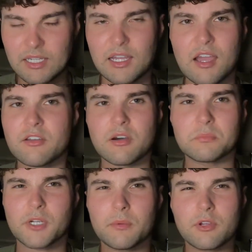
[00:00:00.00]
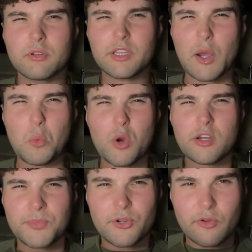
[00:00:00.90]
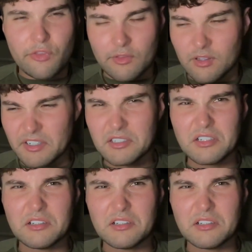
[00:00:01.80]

I know I'm probably gonna get that one person like,